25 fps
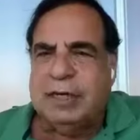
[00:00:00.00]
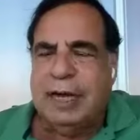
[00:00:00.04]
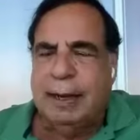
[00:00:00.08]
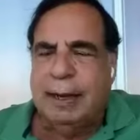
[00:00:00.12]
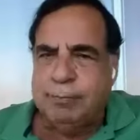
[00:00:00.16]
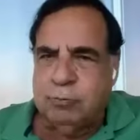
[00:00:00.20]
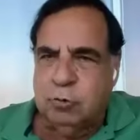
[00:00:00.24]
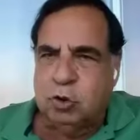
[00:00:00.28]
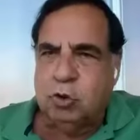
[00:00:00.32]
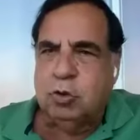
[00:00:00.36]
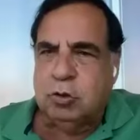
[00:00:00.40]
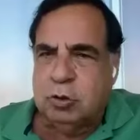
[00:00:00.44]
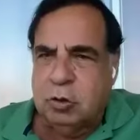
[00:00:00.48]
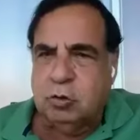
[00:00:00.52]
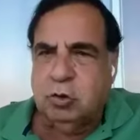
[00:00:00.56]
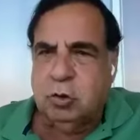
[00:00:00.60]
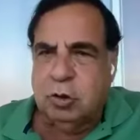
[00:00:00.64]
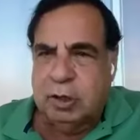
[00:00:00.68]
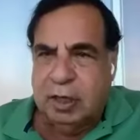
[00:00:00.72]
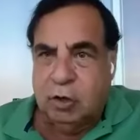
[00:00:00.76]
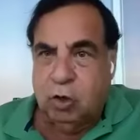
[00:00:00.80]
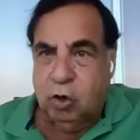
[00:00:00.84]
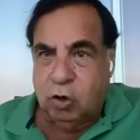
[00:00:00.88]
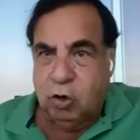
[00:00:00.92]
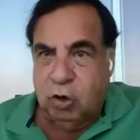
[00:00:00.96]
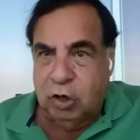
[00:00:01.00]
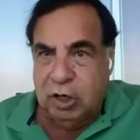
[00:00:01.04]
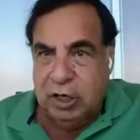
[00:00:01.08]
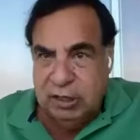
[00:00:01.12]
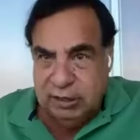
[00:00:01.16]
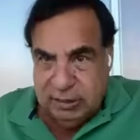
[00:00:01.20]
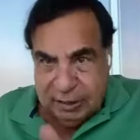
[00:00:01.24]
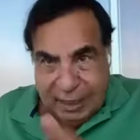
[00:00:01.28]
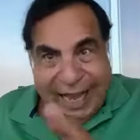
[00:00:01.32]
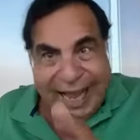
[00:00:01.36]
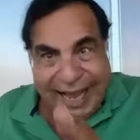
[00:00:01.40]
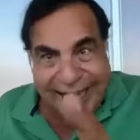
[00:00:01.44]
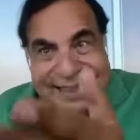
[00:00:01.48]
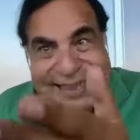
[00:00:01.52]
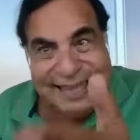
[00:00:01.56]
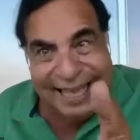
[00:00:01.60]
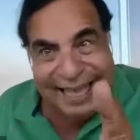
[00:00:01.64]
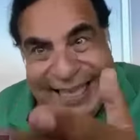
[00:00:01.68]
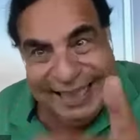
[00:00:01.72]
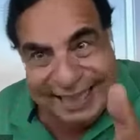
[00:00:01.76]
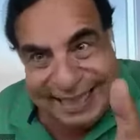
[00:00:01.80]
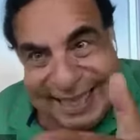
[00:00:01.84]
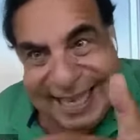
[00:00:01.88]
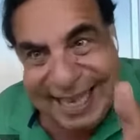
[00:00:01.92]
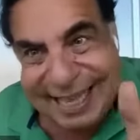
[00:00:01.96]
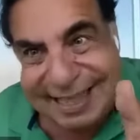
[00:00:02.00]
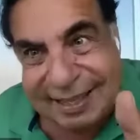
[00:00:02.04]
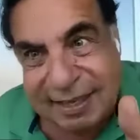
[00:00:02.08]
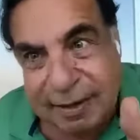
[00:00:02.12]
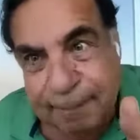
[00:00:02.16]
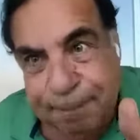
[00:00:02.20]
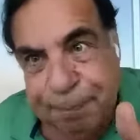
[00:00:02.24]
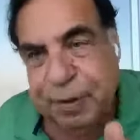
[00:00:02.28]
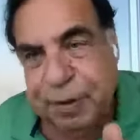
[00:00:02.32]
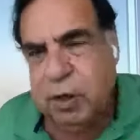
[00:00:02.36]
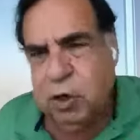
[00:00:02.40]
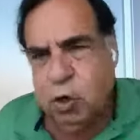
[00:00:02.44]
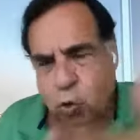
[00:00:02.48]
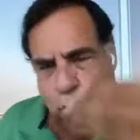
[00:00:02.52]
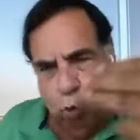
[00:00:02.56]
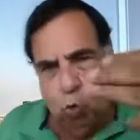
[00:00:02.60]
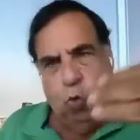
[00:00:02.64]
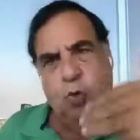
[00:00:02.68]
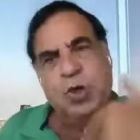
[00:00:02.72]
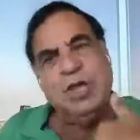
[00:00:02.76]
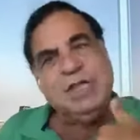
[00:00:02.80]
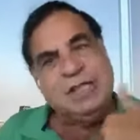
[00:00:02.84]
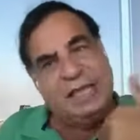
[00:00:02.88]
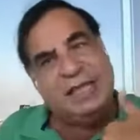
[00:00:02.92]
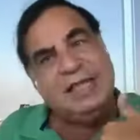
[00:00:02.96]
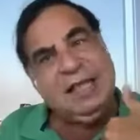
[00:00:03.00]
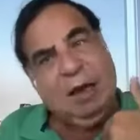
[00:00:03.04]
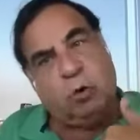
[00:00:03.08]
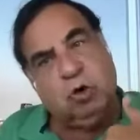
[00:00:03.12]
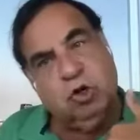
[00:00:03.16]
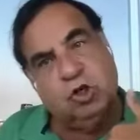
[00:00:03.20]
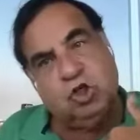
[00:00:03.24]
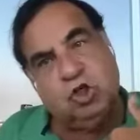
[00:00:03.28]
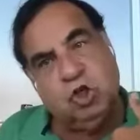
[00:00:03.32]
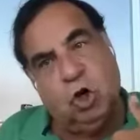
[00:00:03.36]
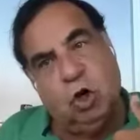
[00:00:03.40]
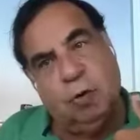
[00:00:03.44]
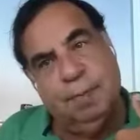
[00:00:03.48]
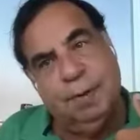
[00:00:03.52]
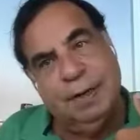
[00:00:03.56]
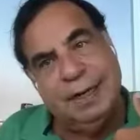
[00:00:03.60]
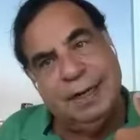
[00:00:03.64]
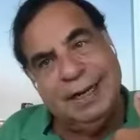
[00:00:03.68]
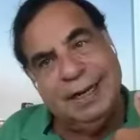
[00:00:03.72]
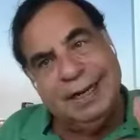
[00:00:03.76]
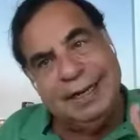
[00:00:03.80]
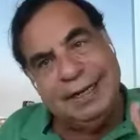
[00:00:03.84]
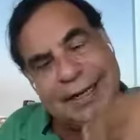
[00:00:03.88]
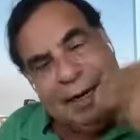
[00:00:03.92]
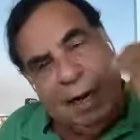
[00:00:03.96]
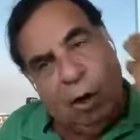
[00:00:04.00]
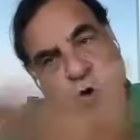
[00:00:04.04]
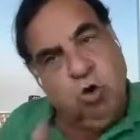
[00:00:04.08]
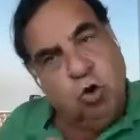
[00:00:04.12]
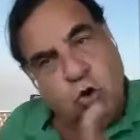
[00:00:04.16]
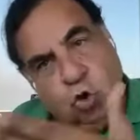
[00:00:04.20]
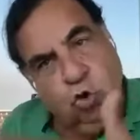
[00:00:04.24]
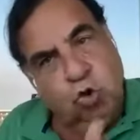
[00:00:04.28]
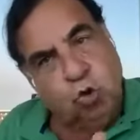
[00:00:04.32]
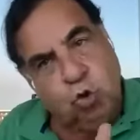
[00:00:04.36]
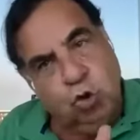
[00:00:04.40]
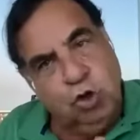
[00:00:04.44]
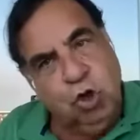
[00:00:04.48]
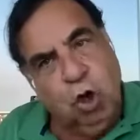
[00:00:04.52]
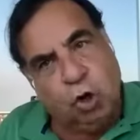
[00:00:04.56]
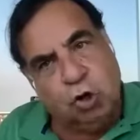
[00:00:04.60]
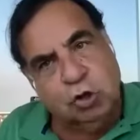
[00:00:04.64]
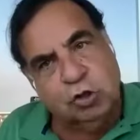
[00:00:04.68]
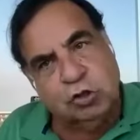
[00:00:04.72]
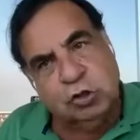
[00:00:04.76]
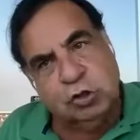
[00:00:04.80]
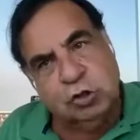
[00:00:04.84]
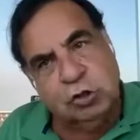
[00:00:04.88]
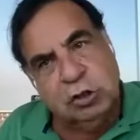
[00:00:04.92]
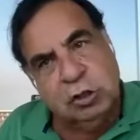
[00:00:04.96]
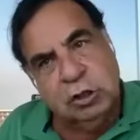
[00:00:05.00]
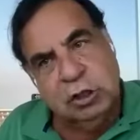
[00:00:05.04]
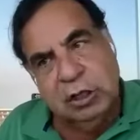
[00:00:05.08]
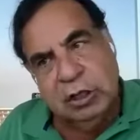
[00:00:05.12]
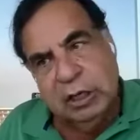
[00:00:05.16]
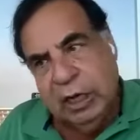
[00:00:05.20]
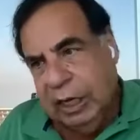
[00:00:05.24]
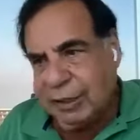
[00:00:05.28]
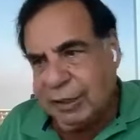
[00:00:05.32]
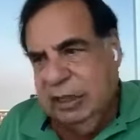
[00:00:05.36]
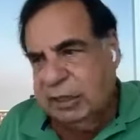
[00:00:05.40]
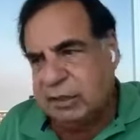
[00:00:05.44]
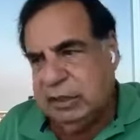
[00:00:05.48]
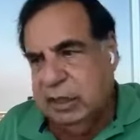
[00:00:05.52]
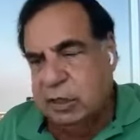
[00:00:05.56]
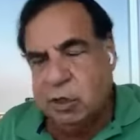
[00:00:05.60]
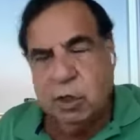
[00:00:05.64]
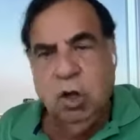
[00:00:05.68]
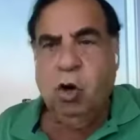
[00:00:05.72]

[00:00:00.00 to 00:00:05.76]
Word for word: will come to the, to the Congolese, and they did. We did our job. Now you do mm. yours. And they mm-hmm.